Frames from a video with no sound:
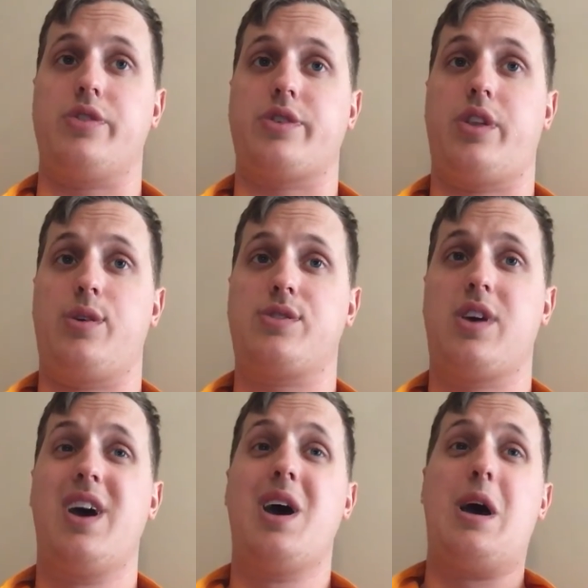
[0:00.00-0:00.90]
on those.
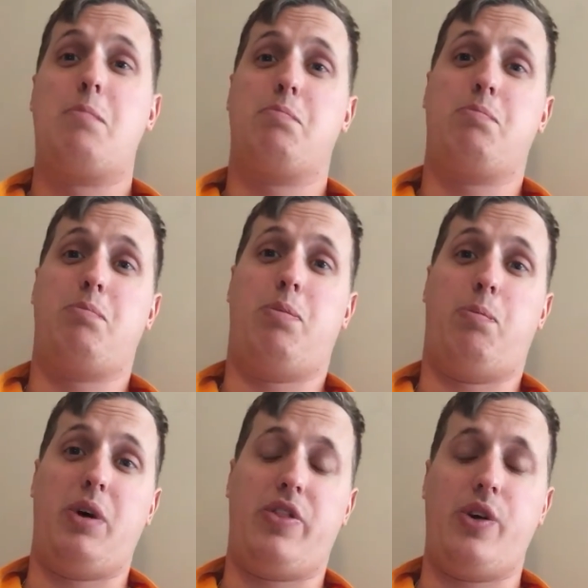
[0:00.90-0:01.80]

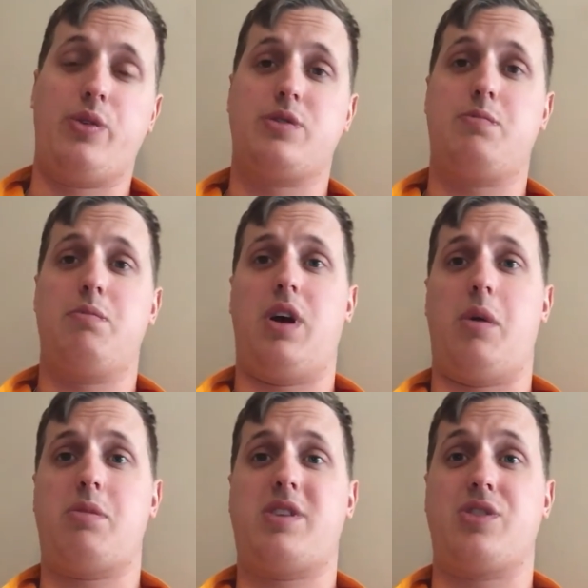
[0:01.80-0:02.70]
But those
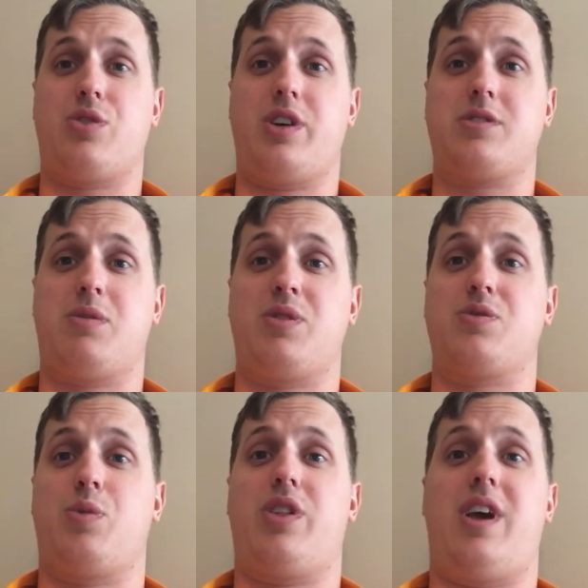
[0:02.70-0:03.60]
potential customers
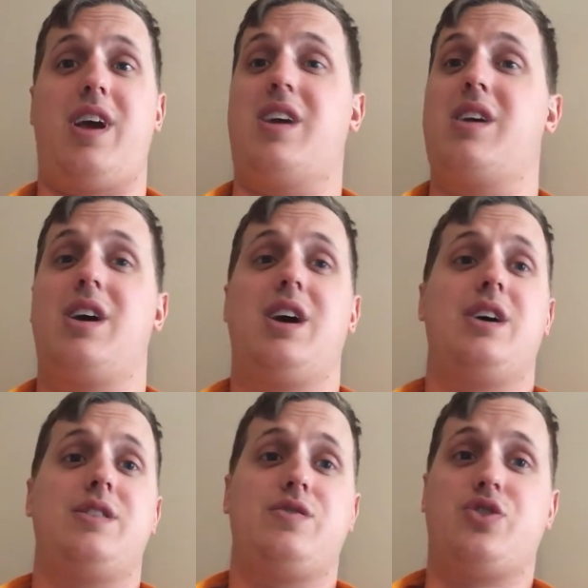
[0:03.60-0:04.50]
with a
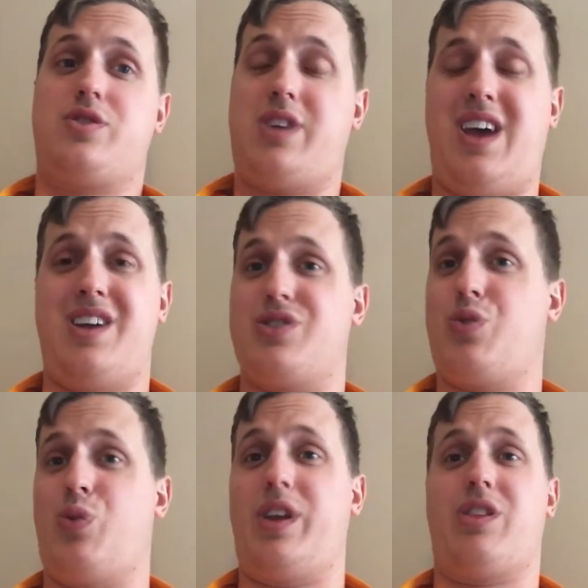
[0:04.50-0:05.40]
10,
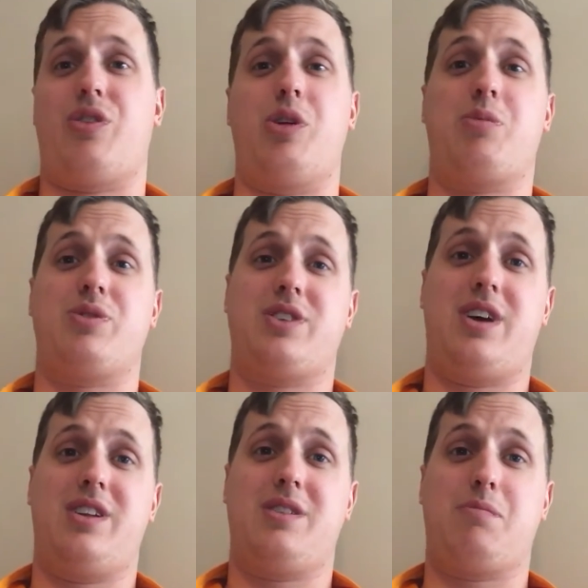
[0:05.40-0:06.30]
20,
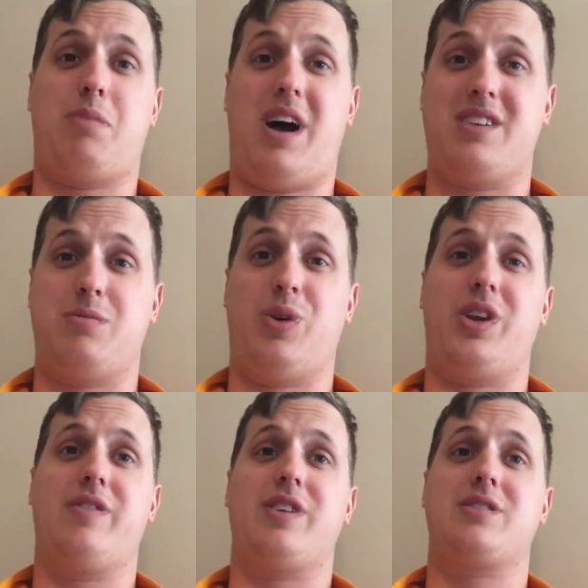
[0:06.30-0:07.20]
30%
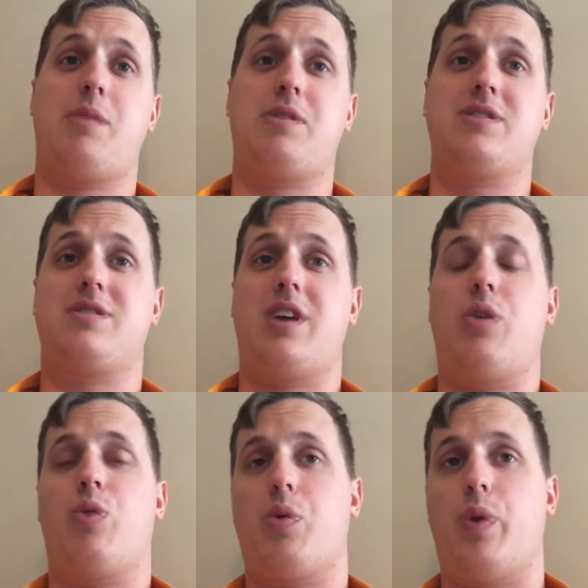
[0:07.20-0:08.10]
possibility of acceptance, they
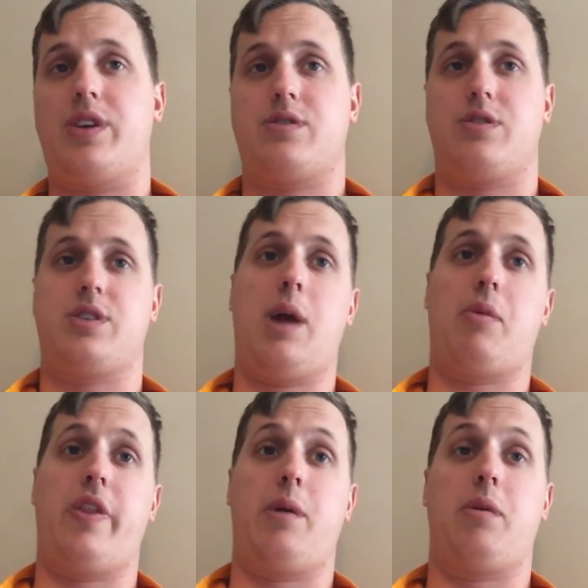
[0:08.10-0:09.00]
don't want to waste their time
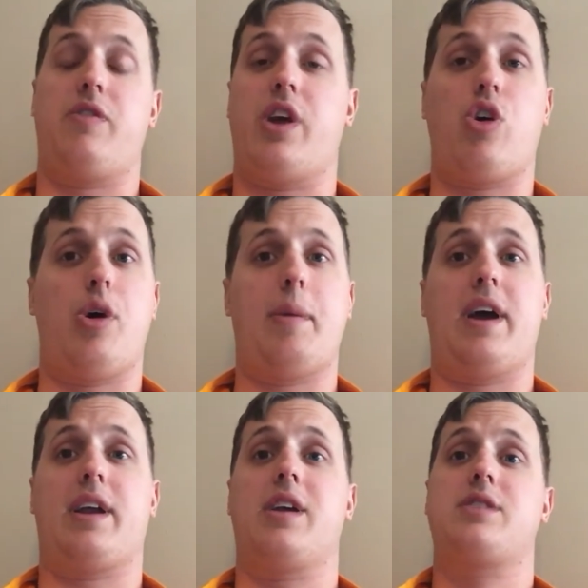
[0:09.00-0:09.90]
on them. If they call
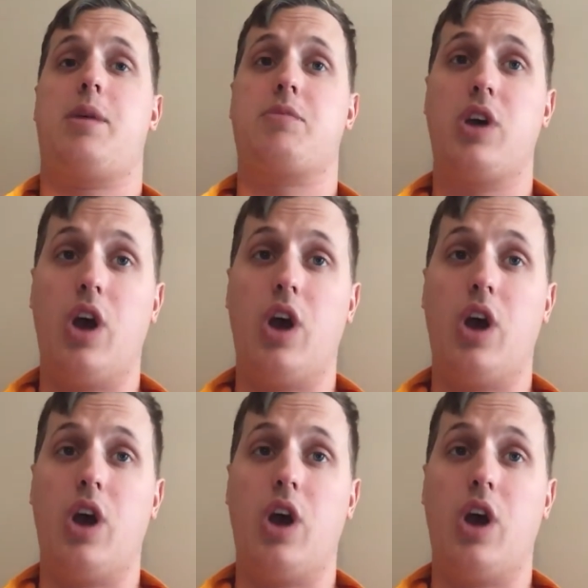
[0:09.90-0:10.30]
back and accept,